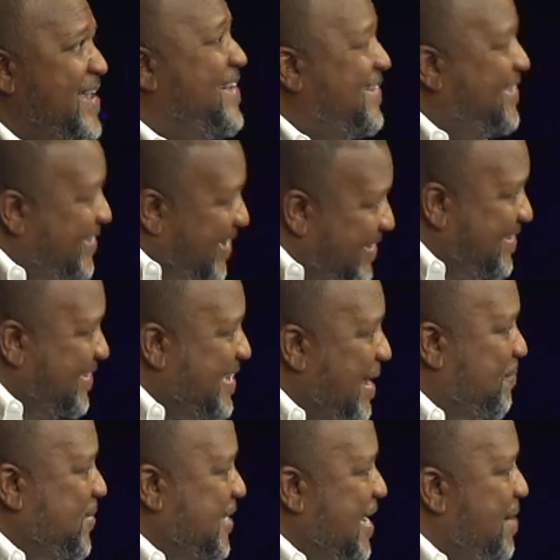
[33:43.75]
Since
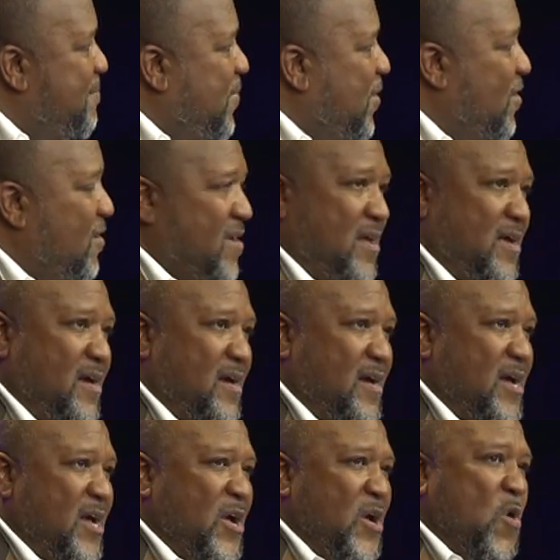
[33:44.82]
September,
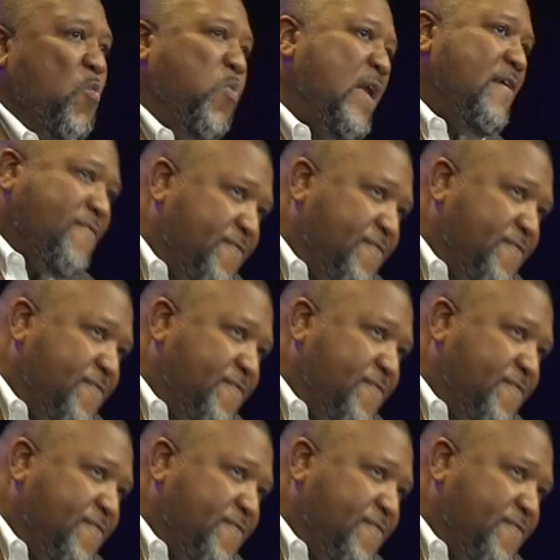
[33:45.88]
we